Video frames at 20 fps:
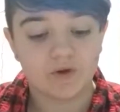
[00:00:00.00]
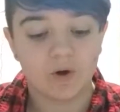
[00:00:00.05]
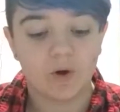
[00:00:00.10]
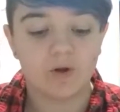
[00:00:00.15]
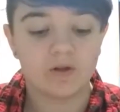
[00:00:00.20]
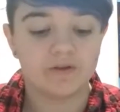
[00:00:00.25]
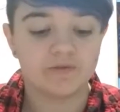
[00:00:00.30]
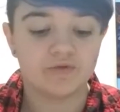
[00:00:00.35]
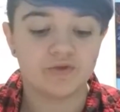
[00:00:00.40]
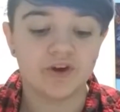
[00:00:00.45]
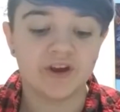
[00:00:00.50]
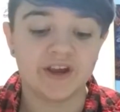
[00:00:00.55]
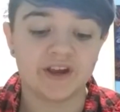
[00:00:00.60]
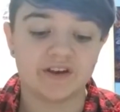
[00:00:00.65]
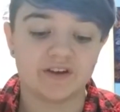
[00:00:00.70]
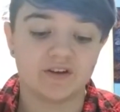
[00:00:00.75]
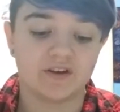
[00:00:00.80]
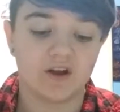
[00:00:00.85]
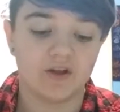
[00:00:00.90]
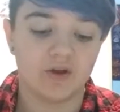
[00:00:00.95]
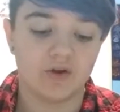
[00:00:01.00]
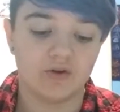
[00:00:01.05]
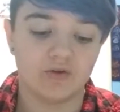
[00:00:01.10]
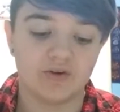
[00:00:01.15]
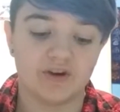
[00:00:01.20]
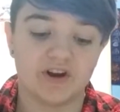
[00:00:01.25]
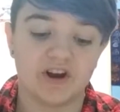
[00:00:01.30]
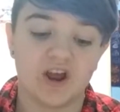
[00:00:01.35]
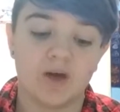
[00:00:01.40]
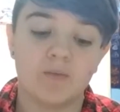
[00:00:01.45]
Olive green, yellow
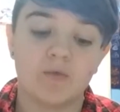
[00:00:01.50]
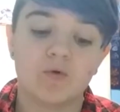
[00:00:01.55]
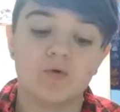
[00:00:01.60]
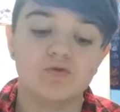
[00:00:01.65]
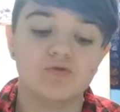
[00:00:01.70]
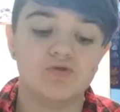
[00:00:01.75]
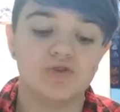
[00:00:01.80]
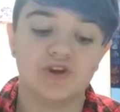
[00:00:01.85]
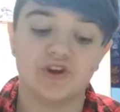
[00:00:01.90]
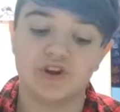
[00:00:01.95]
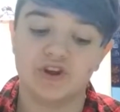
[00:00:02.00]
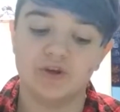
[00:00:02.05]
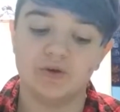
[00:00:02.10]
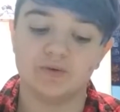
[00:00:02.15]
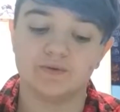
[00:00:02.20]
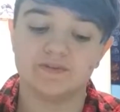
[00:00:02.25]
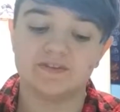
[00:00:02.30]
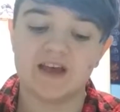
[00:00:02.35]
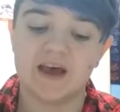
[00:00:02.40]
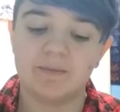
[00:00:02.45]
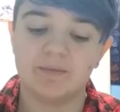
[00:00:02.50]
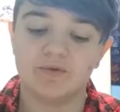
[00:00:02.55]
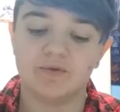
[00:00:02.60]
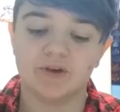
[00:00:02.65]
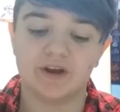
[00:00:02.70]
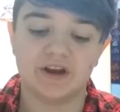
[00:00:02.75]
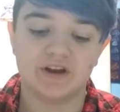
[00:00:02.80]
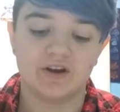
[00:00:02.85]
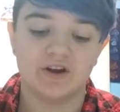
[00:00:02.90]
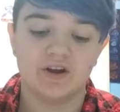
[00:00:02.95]
green, emerald green hue, sap
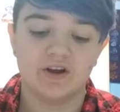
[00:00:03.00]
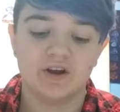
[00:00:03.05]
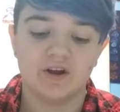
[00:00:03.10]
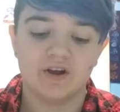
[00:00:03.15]
green,